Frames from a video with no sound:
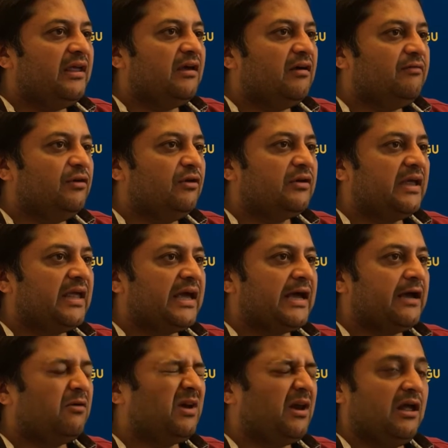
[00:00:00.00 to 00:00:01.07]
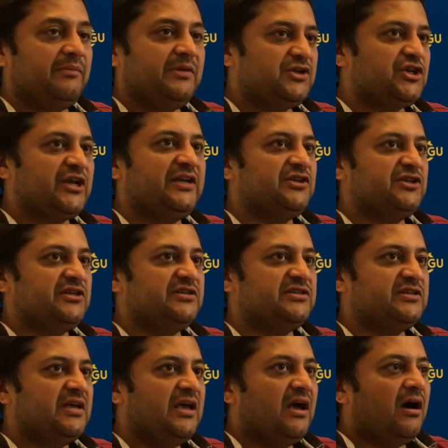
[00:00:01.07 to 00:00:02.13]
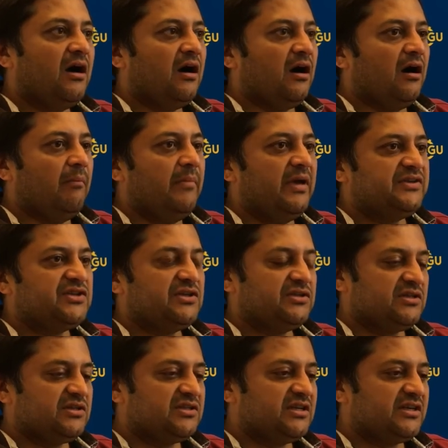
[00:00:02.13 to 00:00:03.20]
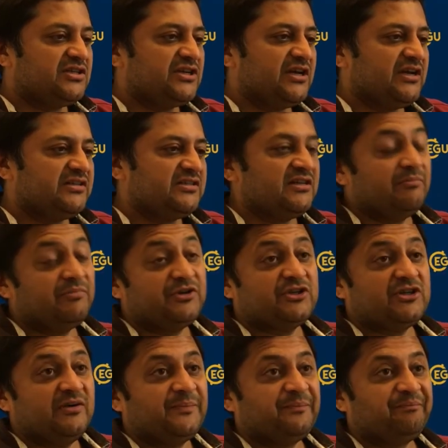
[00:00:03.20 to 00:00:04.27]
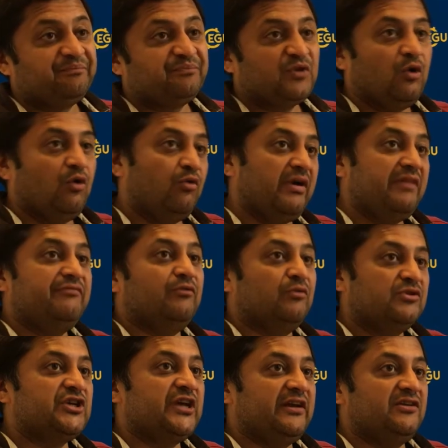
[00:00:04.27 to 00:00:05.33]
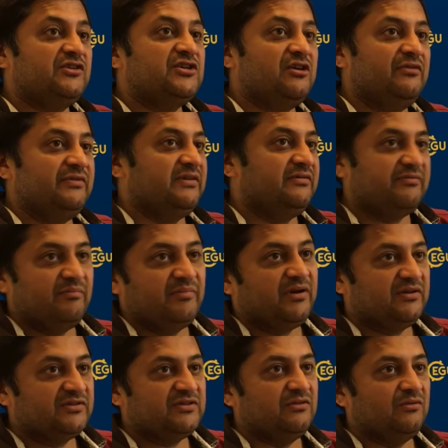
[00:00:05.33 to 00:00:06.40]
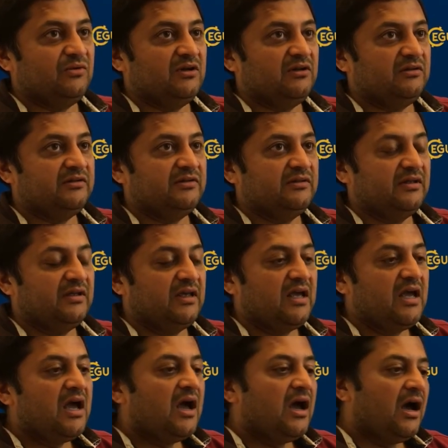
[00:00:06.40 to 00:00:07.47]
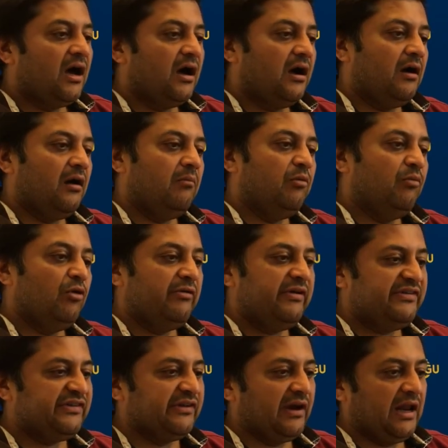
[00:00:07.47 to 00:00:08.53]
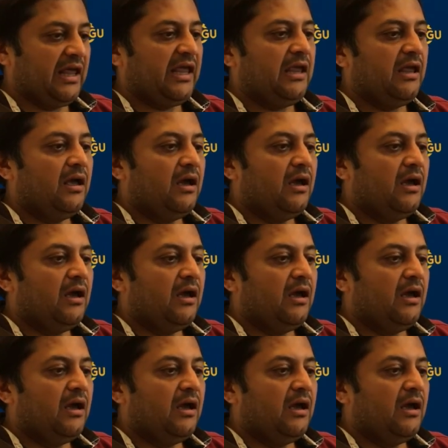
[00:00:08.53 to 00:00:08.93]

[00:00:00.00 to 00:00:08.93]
of looking at how climate changes are measures such as temperature or rainfall change over different parts of the world. But more recently,